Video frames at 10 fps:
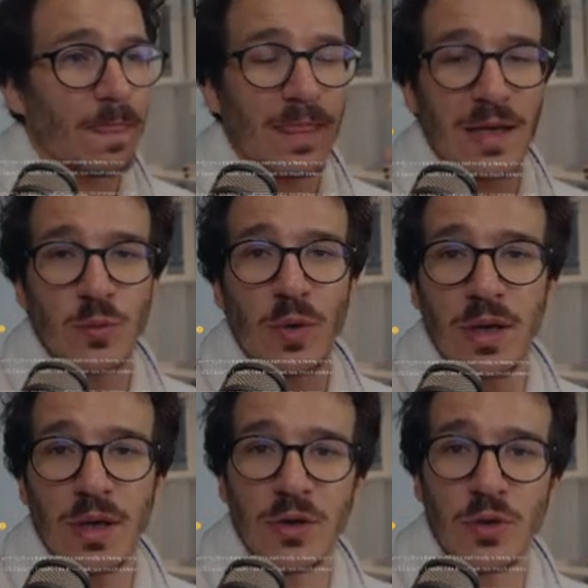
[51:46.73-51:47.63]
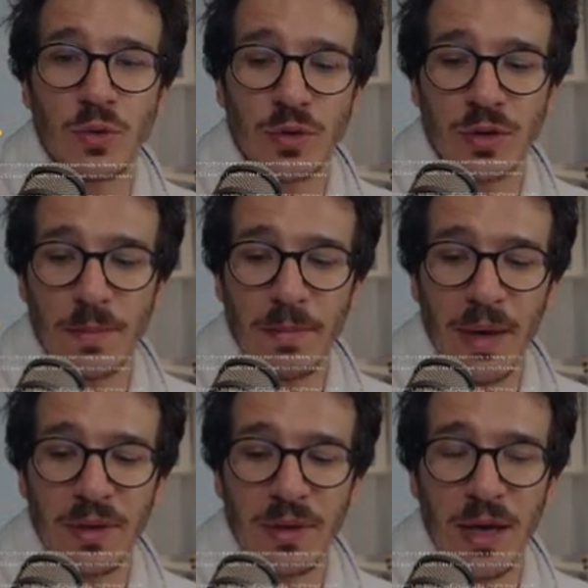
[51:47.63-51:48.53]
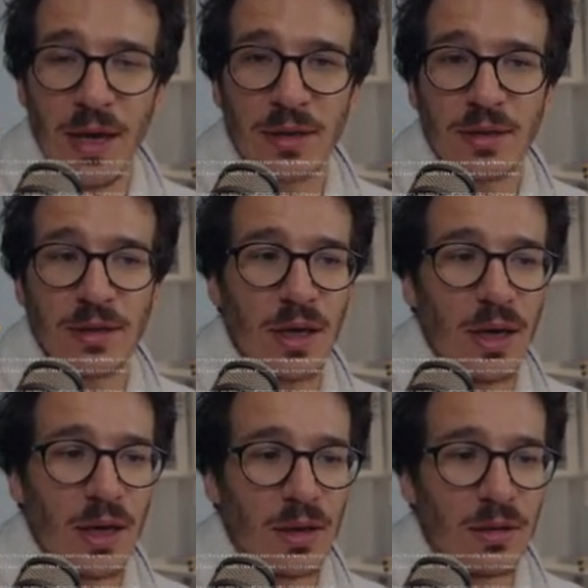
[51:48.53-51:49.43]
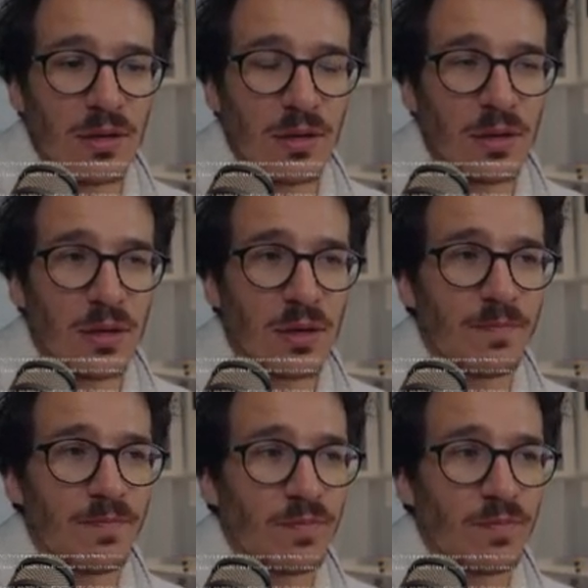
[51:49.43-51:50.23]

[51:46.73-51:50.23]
that's why I use MDX and uh,